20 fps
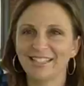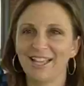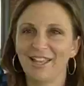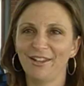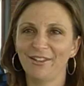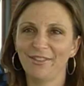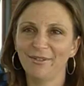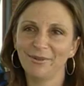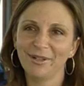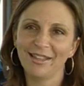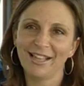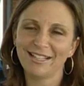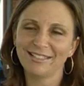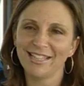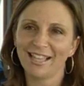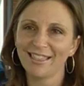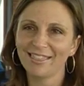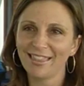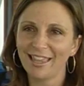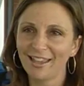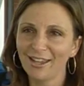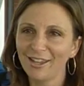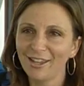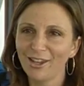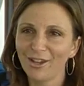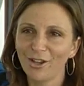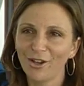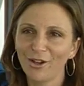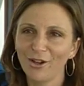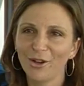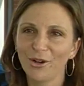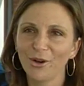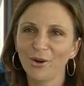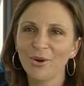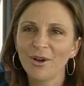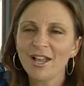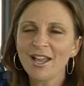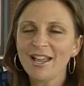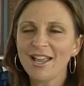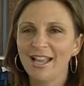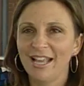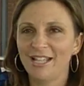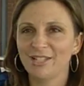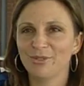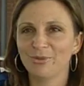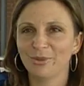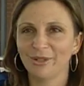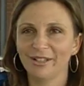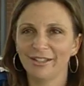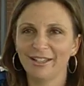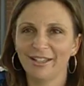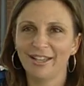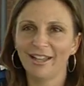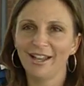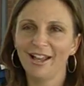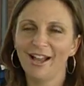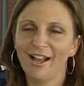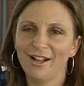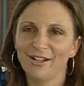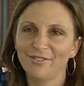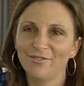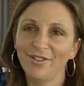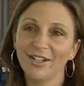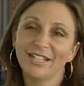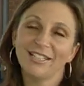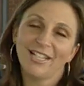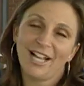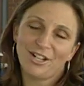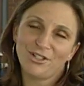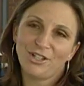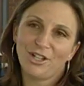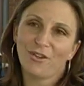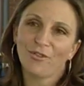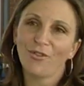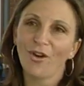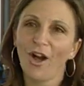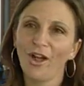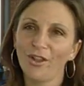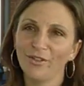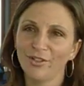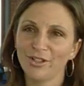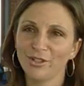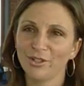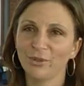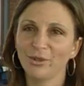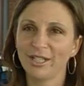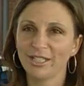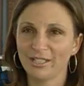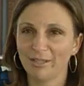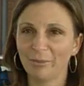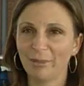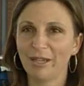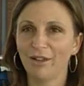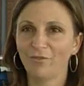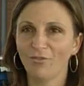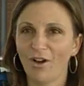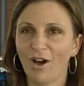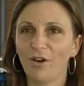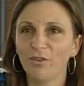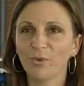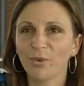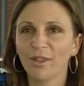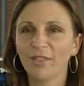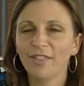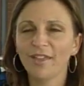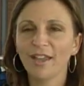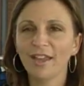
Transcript: and when they say thank you, it's really very touching for all of us who get to be involved with